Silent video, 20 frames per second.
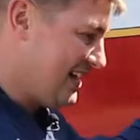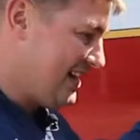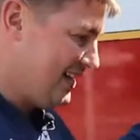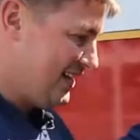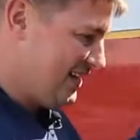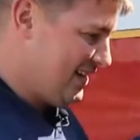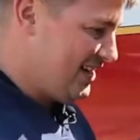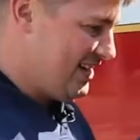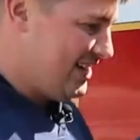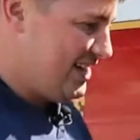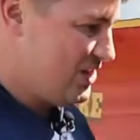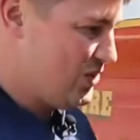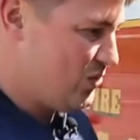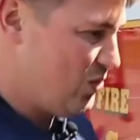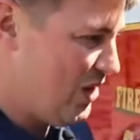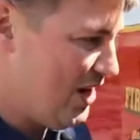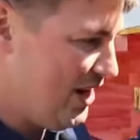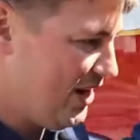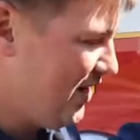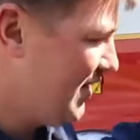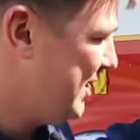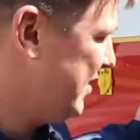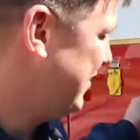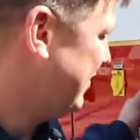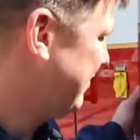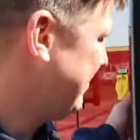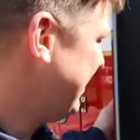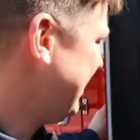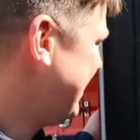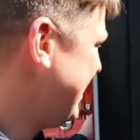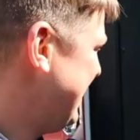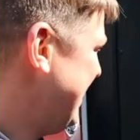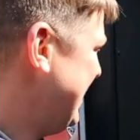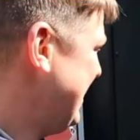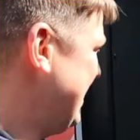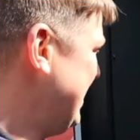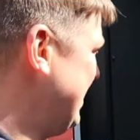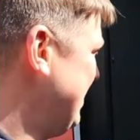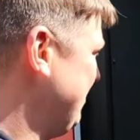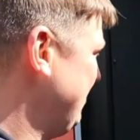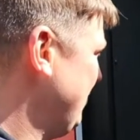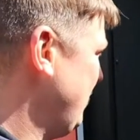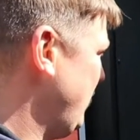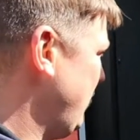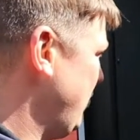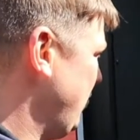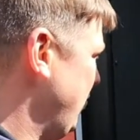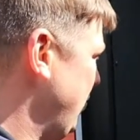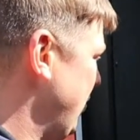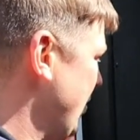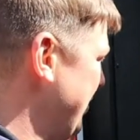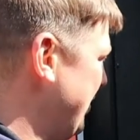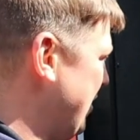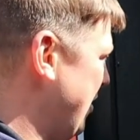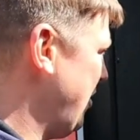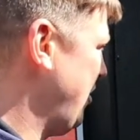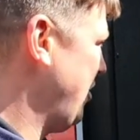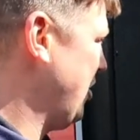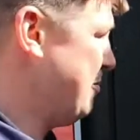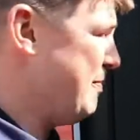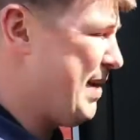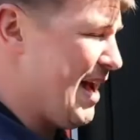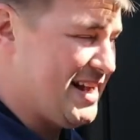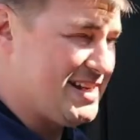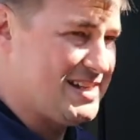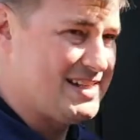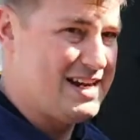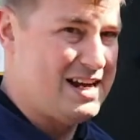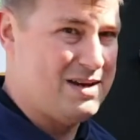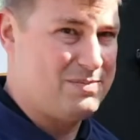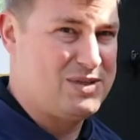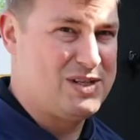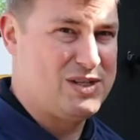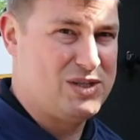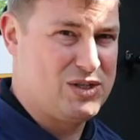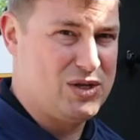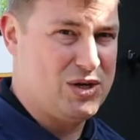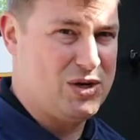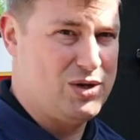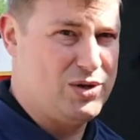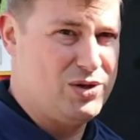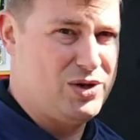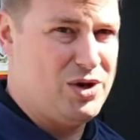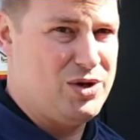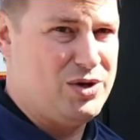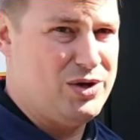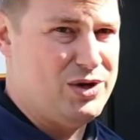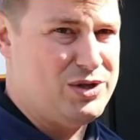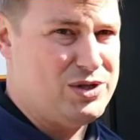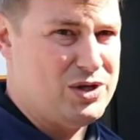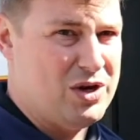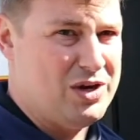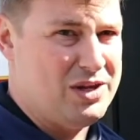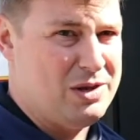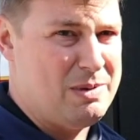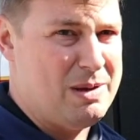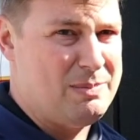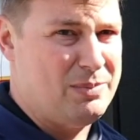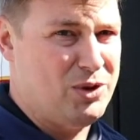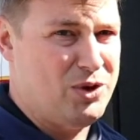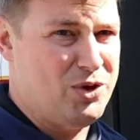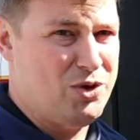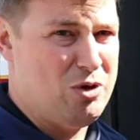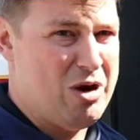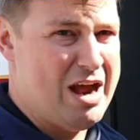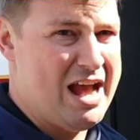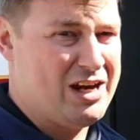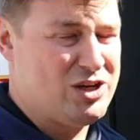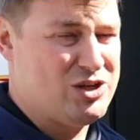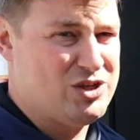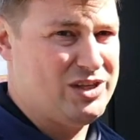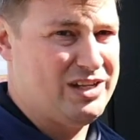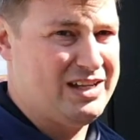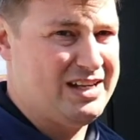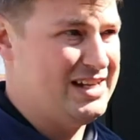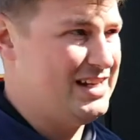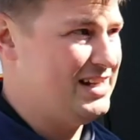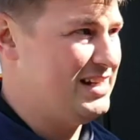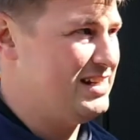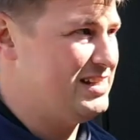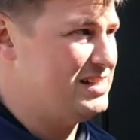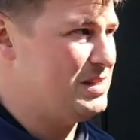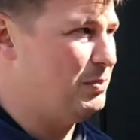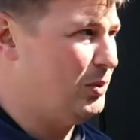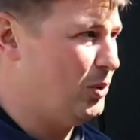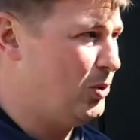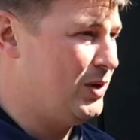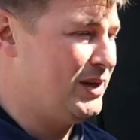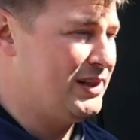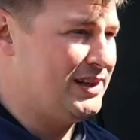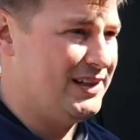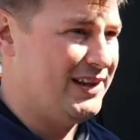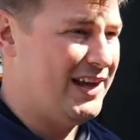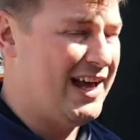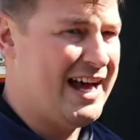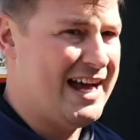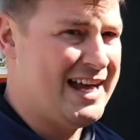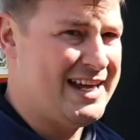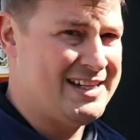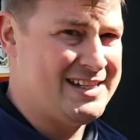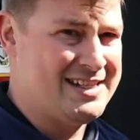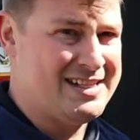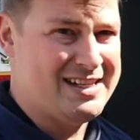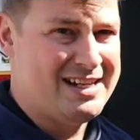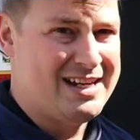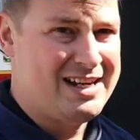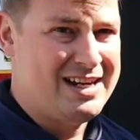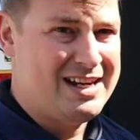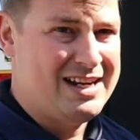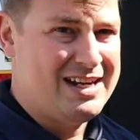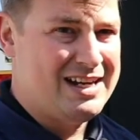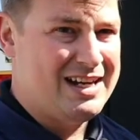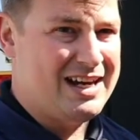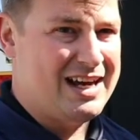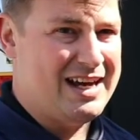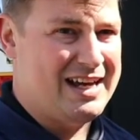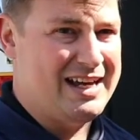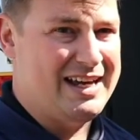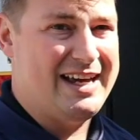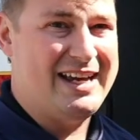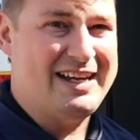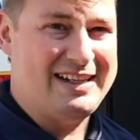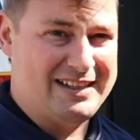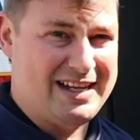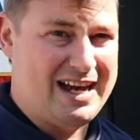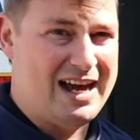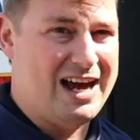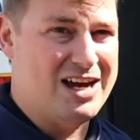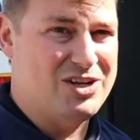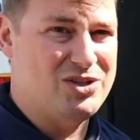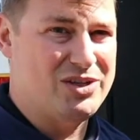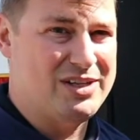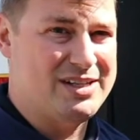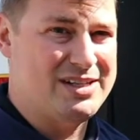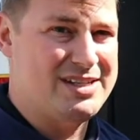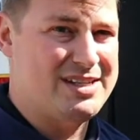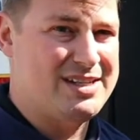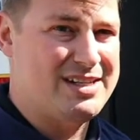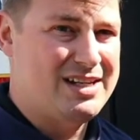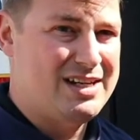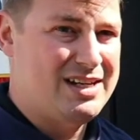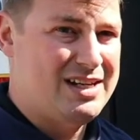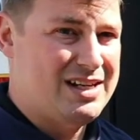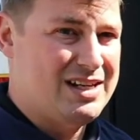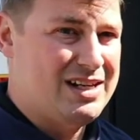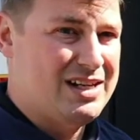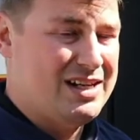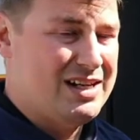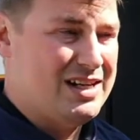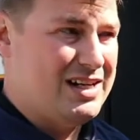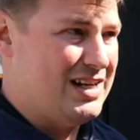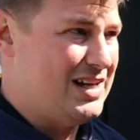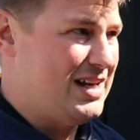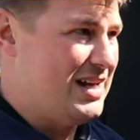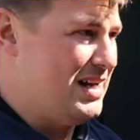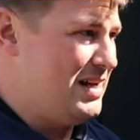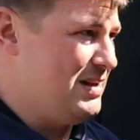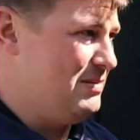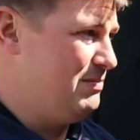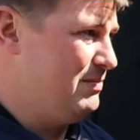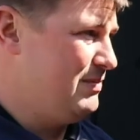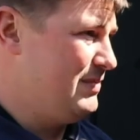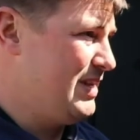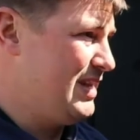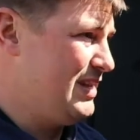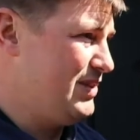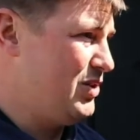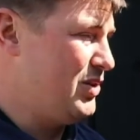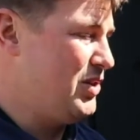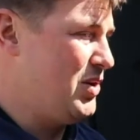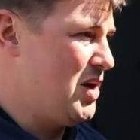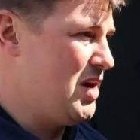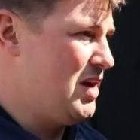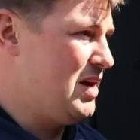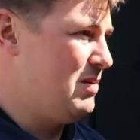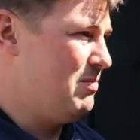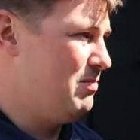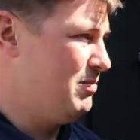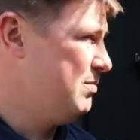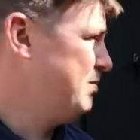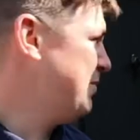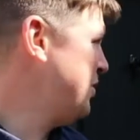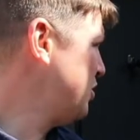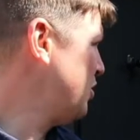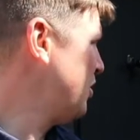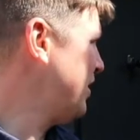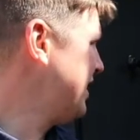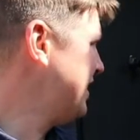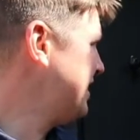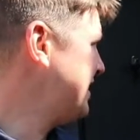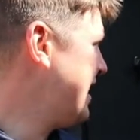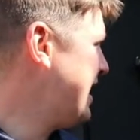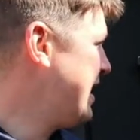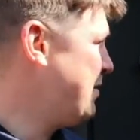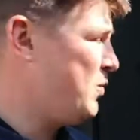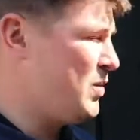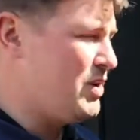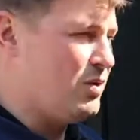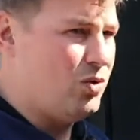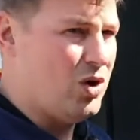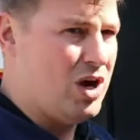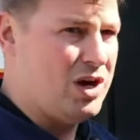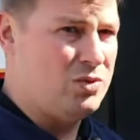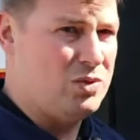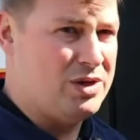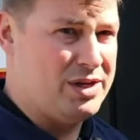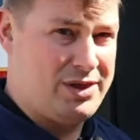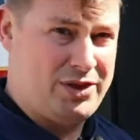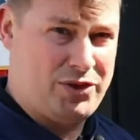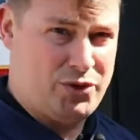here is where what we call our back steps. So those are the people who are actually deploying the lines, hitting the hydrants. They're the majority of the time we run with